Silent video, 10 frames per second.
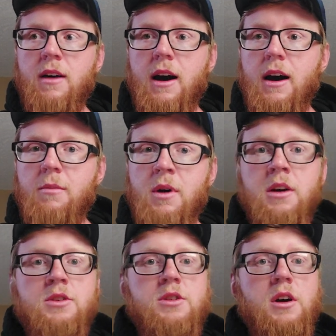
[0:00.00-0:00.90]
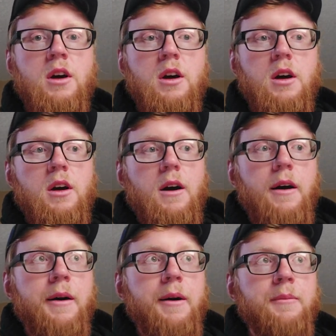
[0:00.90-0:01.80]
how much
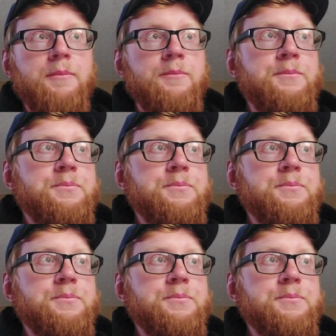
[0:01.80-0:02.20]
um,